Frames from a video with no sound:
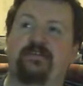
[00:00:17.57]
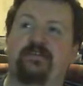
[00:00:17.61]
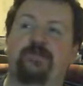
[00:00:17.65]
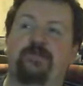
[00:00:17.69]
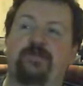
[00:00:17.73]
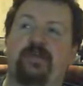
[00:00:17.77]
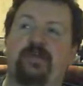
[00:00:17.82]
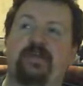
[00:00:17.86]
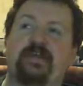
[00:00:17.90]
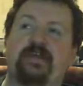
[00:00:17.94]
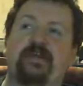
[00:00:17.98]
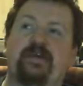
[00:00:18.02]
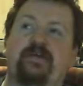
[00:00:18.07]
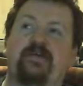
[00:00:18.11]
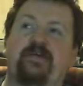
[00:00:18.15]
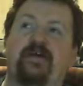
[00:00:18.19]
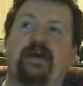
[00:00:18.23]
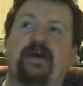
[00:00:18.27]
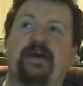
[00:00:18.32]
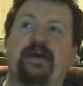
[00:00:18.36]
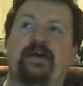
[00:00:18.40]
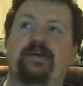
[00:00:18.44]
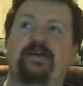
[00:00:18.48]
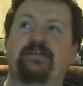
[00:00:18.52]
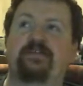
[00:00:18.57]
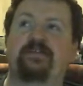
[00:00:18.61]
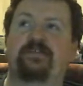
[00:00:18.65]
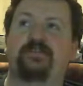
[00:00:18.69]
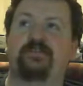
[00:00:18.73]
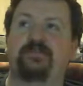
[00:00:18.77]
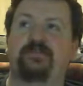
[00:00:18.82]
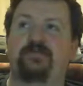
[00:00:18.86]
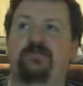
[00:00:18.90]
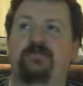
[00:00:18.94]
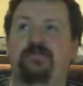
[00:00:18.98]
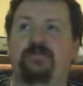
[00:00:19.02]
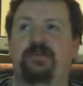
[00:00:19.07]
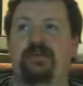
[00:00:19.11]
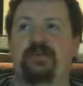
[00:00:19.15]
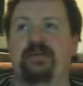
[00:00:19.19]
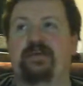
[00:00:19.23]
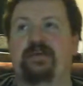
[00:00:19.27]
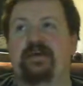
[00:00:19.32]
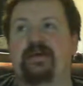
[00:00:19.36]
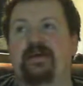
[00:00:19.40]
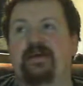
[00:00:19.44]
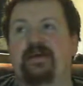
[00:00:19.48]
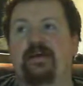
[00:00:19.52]
come in here and do
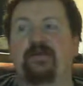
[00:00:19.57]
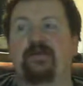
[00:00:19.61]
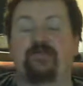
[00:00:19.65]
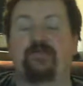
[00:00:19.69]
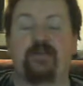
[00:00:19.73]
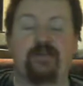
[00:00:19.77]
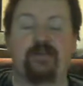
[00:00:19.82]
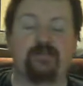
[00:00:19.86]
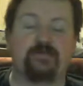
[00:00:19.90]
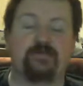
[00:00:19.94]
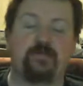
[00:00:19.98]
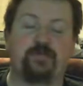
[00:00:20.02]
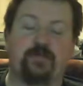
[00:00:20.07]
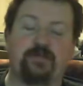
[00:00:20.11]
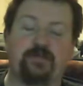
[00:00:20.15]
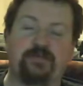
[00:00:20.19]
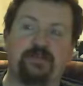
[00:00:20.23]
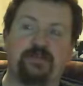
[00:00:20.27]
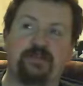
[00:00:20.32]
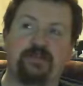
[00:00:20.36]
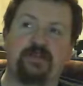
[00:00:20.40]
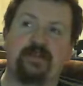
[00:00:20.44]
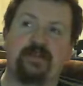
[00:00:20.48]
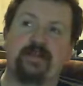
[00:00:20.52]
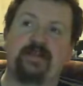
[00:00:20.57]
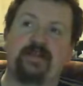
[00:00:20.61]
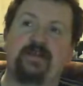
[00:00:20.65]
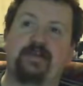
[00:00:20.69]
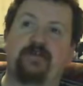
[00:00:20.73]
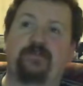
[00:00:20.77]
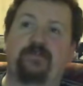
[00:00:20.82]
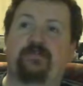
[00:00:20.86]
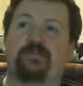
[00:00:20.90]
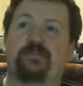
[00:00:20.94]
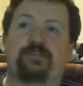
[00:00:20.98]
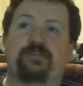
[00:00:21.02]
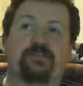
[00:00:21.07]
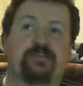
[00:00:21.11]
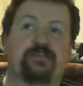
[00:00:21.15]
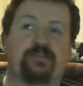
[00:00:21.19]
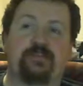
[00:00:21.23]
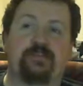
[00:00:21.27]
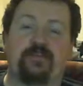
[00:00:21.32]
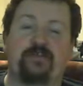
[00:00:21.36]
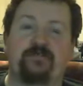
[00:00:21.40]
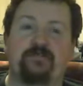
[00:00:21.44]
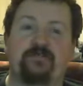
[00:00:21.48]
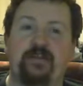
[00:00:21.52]
the credits portion, which is
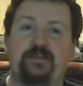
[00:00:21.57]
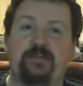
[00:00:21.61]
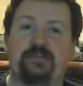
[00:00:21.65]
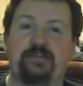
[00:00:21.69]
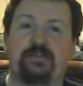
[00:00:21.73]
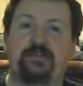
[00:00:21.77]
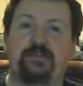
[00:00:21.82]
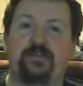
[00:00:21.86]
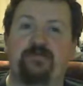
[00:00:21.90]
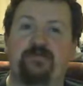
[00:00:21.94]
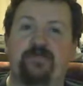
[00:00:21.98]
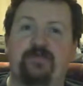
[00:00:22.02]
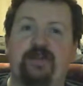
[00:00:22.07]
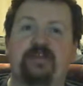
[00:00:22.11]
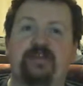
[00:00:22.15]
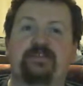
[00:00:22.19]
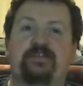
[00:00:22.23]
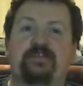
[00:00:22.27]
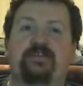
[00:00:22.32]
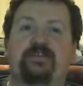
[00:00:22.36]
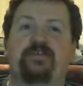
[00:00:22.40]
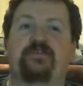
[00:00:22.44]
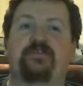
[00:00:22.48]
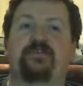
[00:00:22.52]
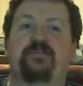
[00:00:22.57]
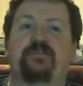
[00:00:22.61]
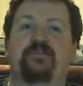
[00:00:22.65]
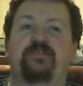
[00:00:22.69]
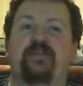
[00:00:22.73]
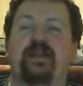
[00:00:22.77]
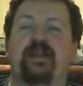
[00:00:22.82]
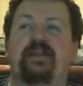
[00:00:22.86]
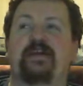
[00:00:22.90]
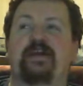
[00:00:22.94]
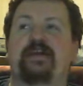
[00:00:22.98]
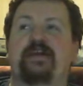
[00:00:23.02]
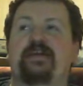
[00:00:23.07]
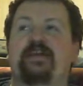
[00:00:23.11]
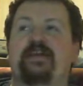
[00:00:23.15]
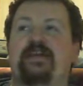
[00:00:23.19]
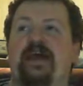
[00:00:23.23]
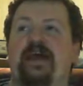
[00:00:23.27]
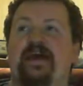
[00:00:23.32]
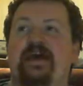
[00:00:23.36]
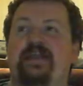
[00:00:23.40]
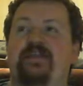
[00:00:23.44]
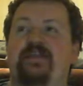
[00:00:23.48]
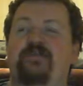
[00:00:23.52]
just to finish the race, and you can do that in
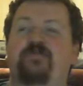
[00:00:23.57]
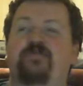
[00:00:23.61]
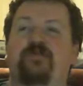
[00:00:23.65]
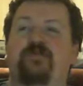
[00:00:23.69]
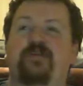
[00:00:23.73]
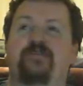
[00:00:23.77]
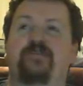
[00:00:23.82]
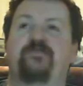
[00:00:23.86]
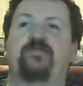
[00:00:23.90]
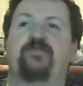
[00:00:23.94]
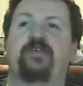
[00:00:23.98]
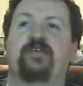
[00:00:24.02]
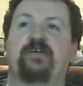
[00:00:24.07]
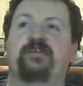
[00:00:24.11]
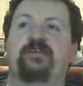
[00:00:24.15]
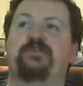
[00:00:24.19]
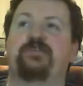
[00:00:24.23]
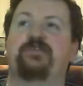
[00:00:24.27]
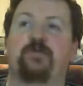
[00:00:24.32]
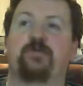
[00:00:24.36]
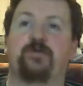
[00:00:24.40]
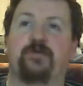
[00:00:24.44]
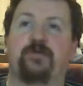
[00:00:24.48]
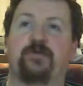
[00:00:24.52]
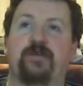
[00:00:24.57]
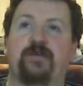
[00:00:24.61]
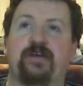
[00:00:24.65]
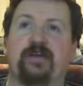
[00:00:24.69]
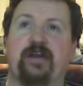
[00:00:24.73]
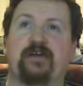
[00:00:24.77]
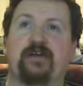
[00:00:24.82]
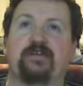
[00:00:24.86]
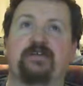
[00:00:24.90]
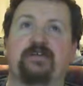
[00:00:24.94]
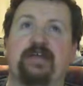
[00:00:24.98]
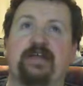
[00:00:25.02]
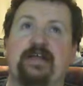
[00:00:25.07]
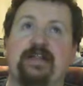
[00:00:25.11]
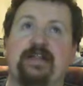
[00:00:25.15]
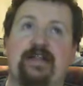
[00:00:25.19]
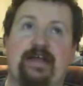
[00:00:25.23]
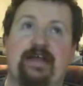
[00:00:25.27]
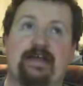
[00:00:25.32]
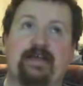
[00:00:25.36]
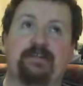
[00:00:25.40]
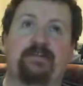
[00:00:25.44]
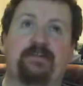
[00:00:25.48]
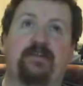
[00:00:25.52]
any one of the support cars
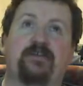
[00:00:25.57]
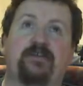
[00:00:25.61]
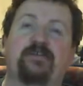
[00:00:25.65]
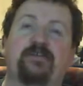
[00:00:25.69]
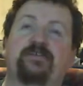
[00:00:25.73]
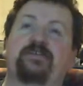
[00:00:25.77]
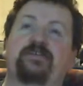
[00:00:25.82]
as long